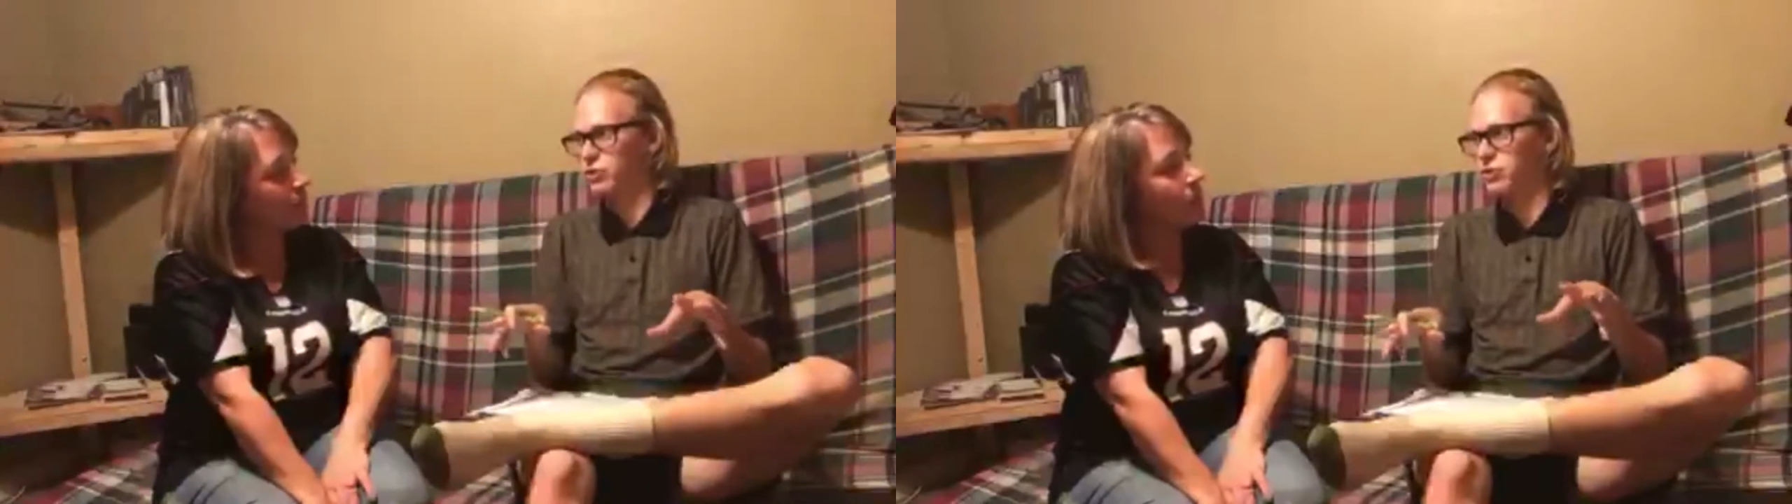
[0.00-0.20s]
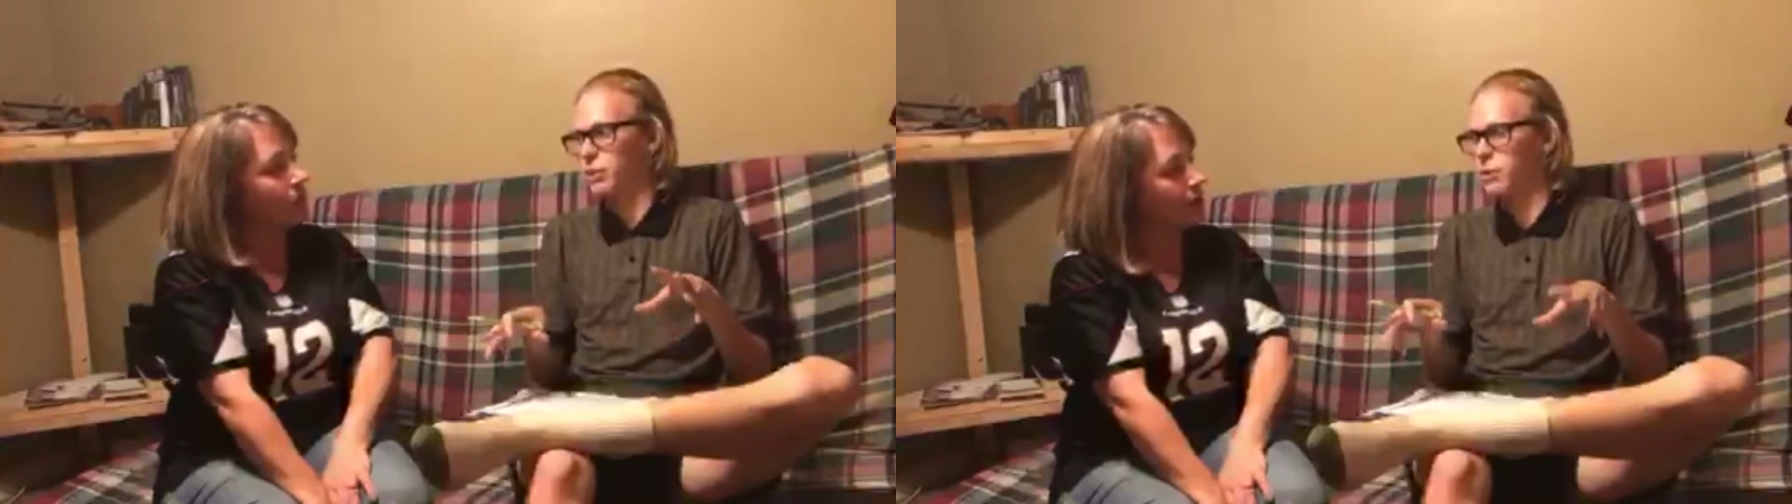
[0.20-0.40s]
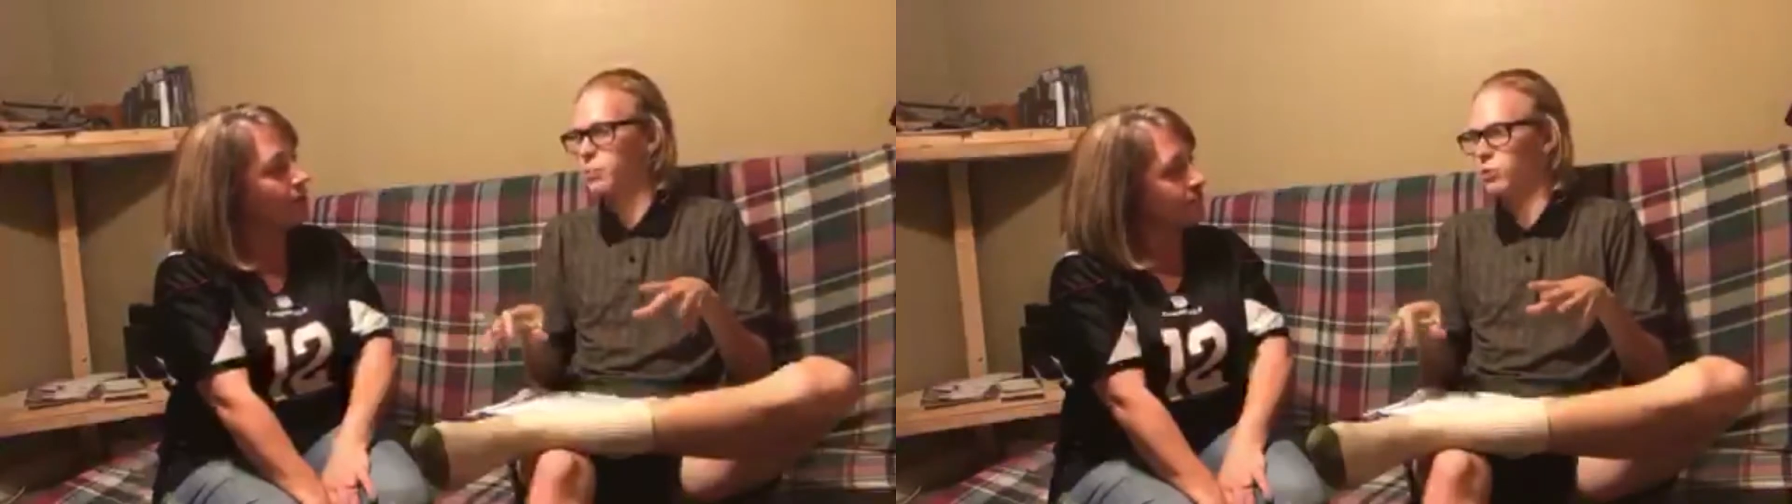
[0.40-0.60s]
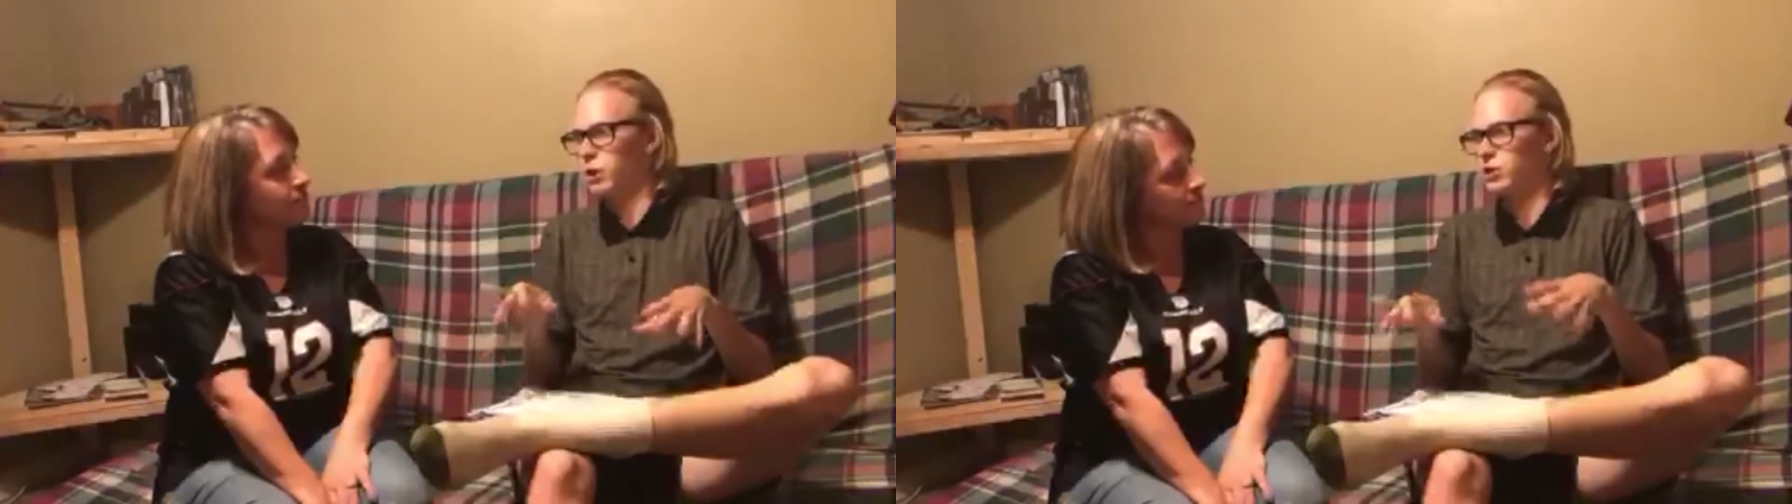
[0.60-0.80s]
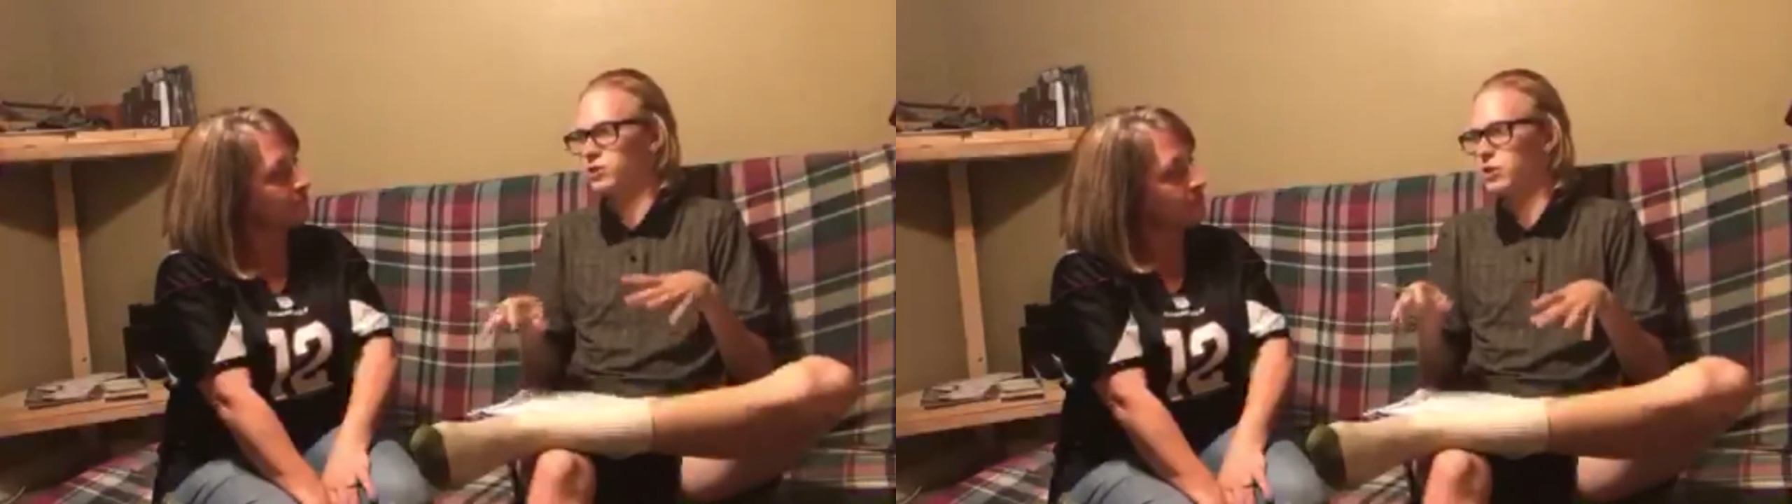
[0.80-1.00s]
so that people
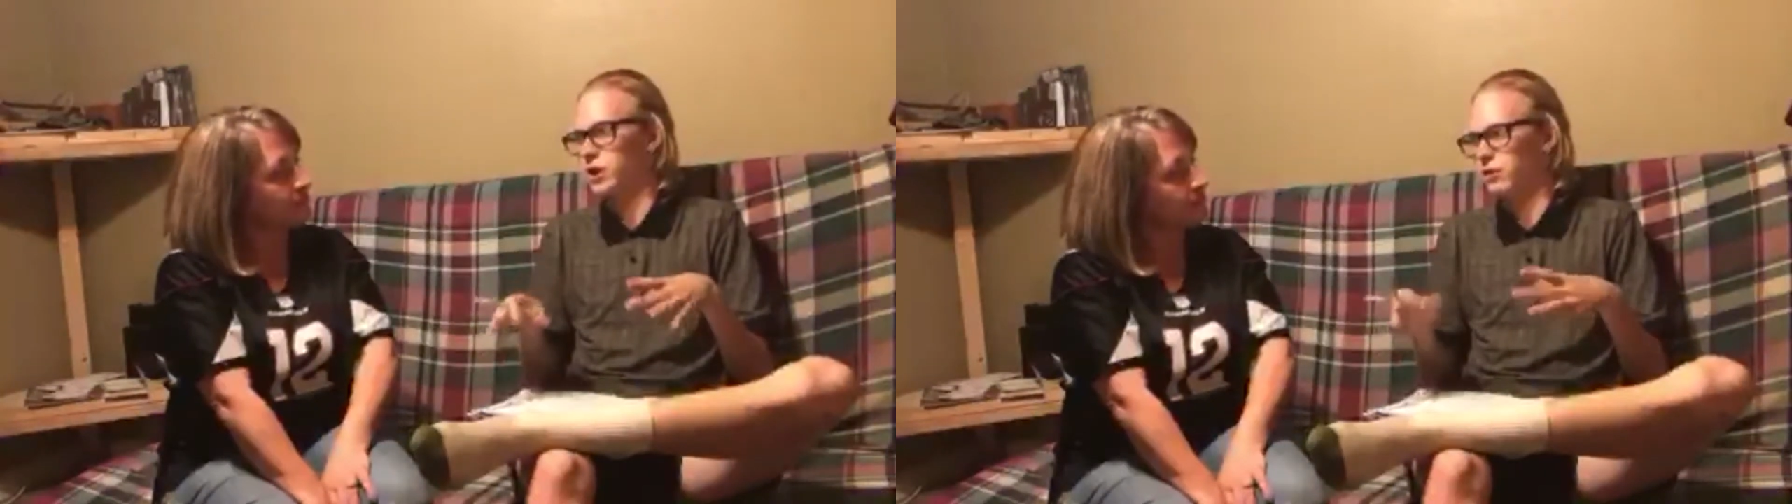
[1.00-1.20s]
can't just take